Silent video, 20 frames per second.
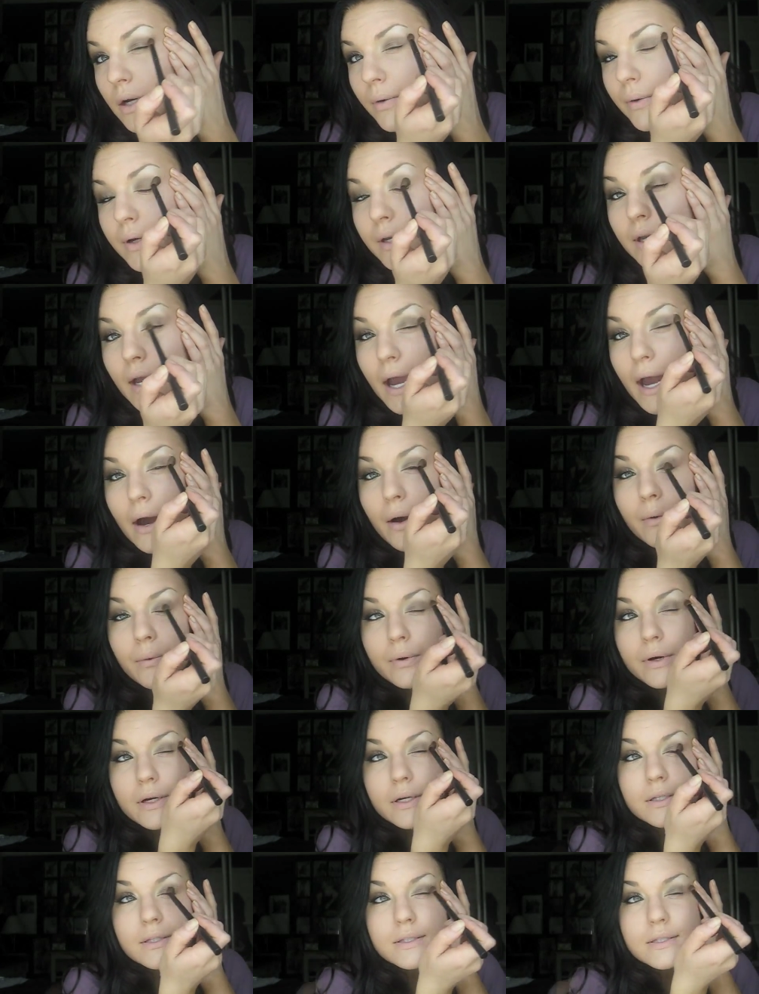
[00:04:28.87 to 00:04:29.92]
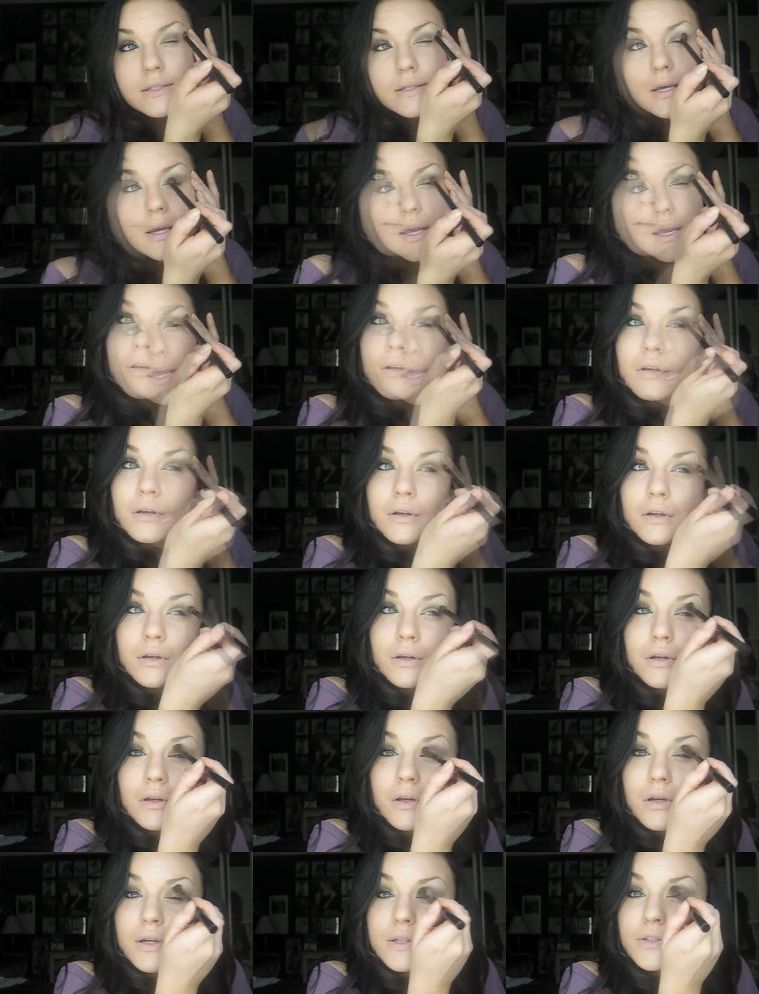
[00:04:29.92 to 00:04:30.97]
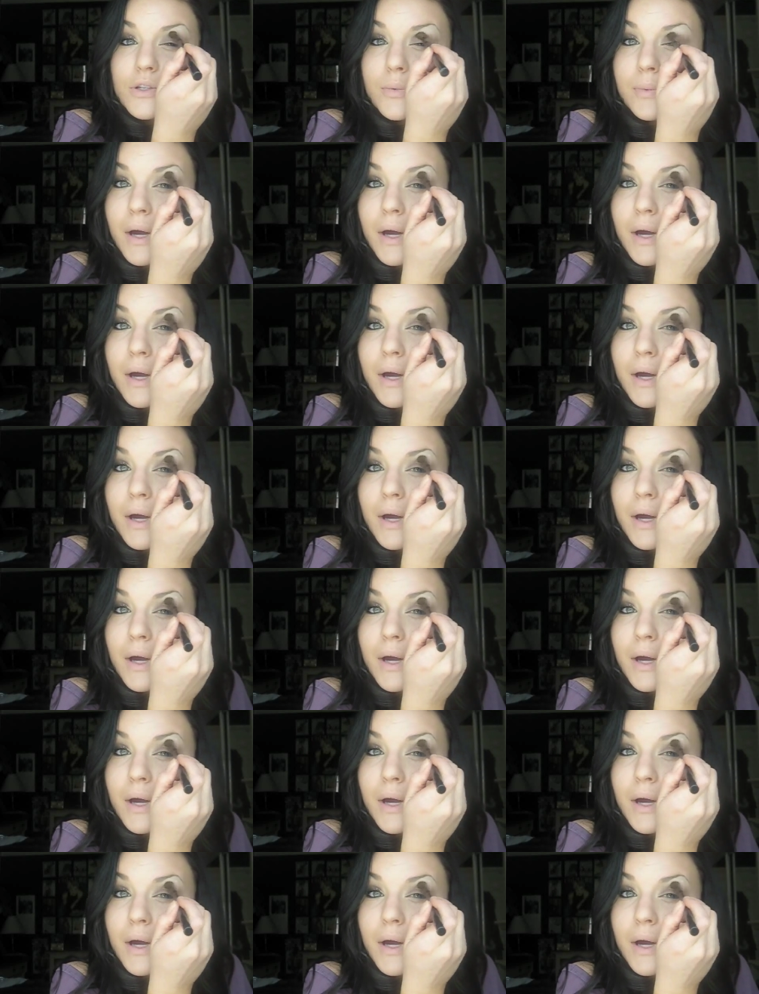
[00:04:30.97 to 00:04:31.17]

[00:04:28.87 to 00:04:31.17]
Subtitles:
going outwards. So